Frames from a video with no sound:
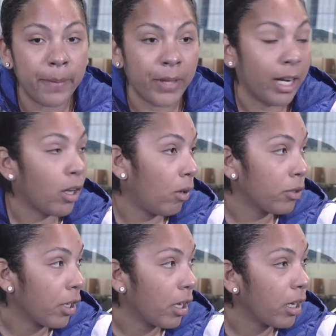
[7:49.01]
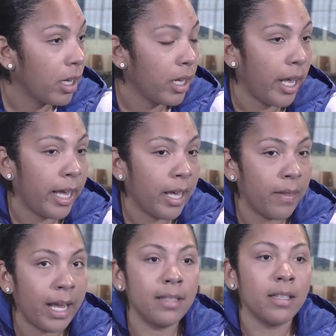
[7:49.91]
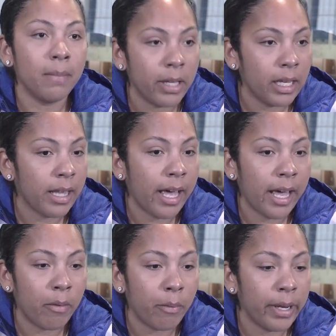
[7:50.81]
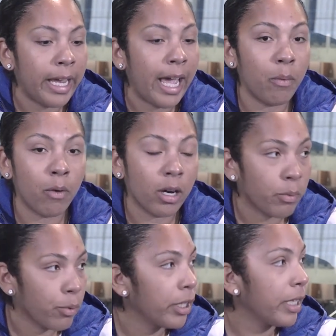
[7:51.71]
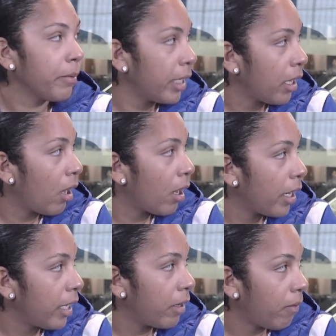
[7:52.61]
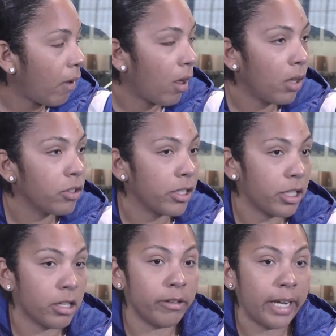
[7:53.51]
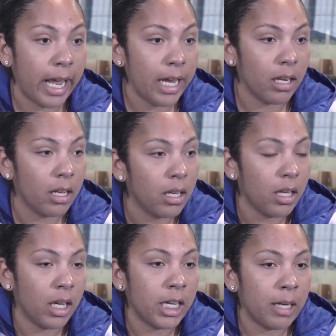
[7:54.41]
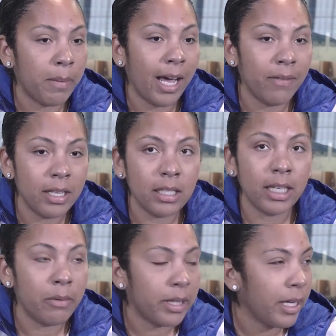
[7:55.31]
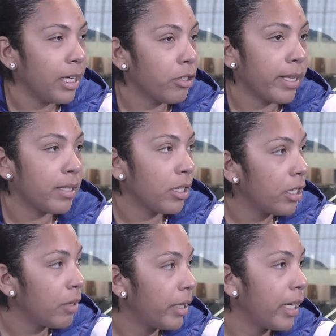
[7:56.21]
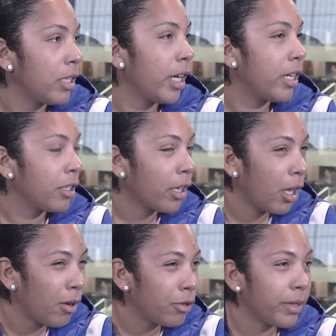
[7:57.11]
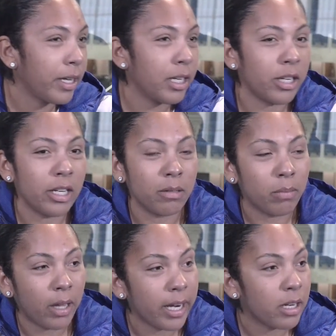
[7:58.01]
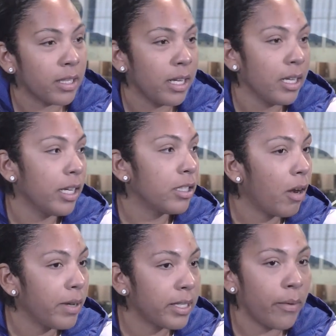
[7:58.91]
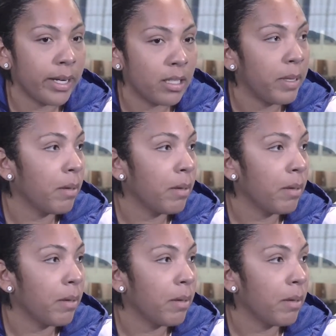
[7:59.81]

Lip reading: and culture. And that is something that we had worked really, really hard in the fall just to create. Obviously, with any transition, with any change in coach, with any change in players, it's always going to be a